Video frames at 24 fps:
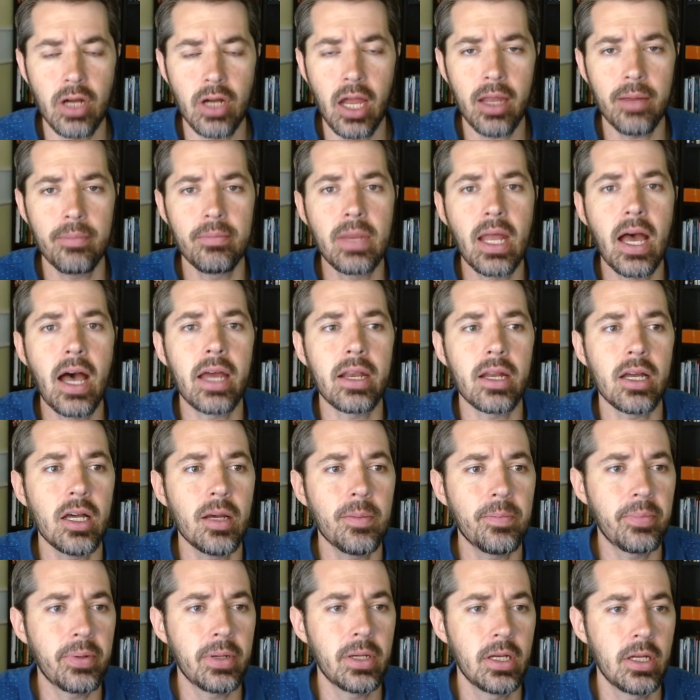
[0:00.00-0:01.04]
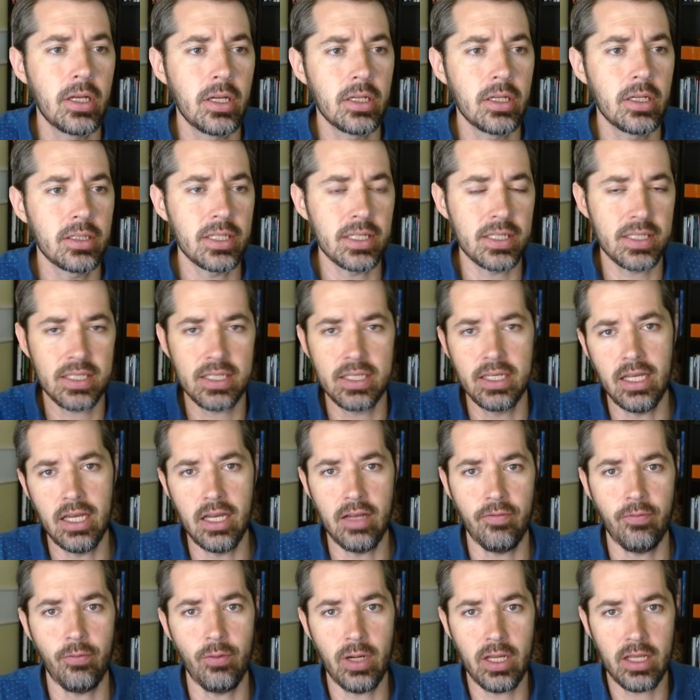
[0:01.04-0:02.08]
I am not up to
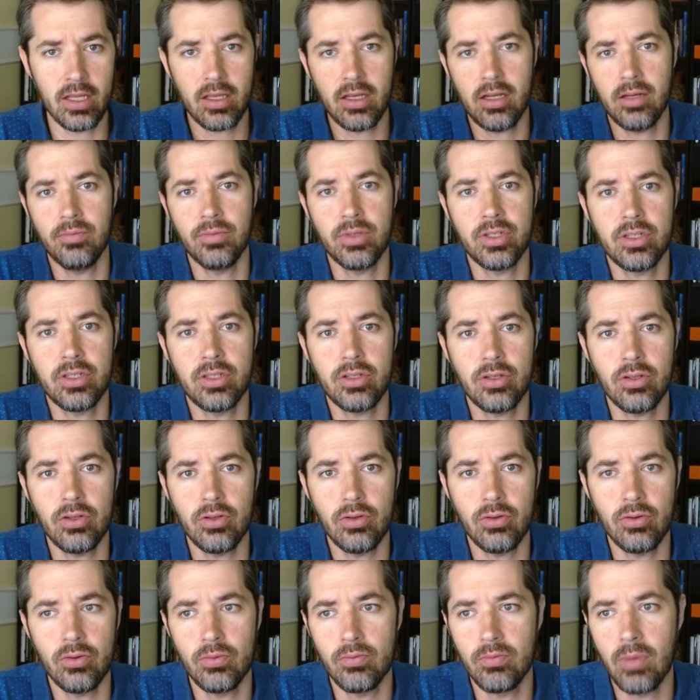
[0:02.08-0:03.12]
snuff when it comes to